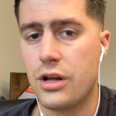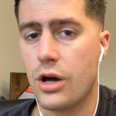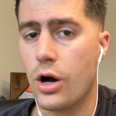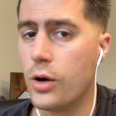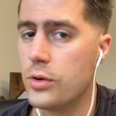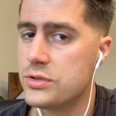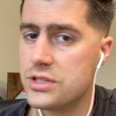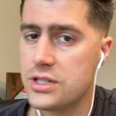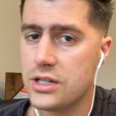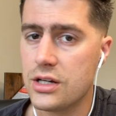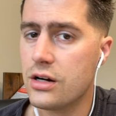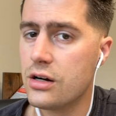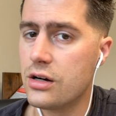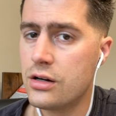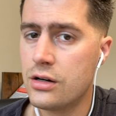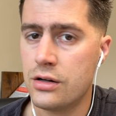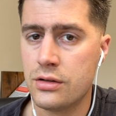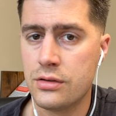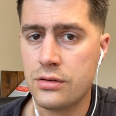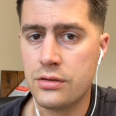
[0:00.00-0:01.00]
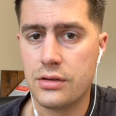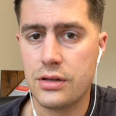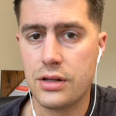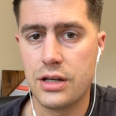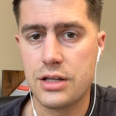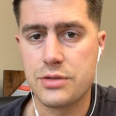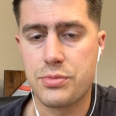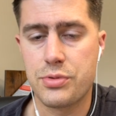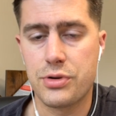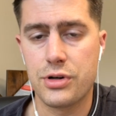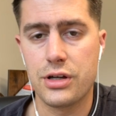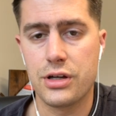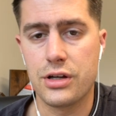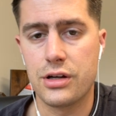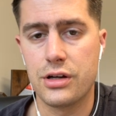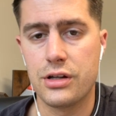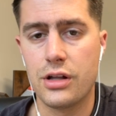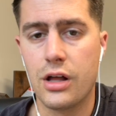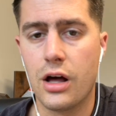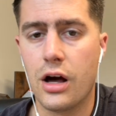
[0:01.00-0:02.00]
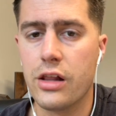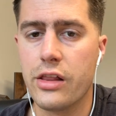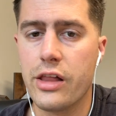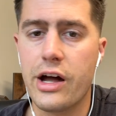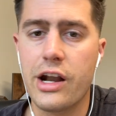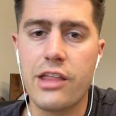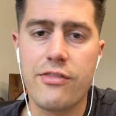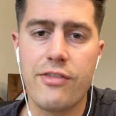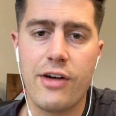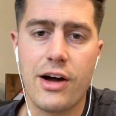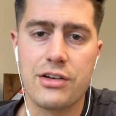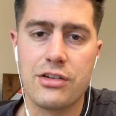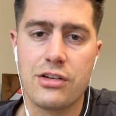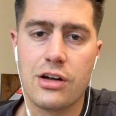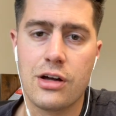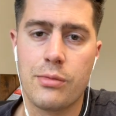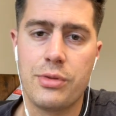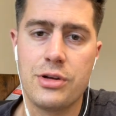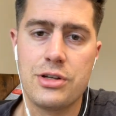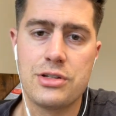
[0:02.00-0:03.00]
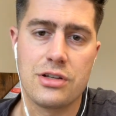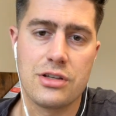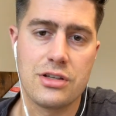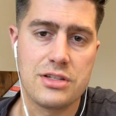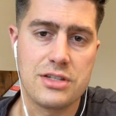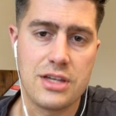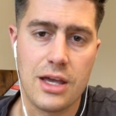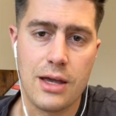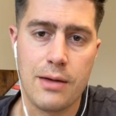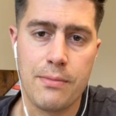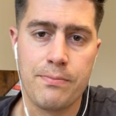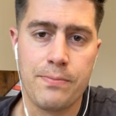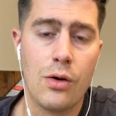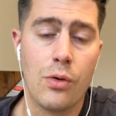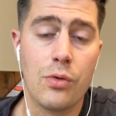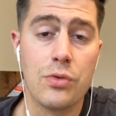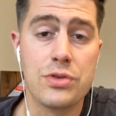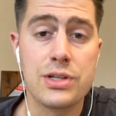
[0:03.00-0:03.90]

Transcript: OTR is pretty good. A lot of the factoring companies are the same.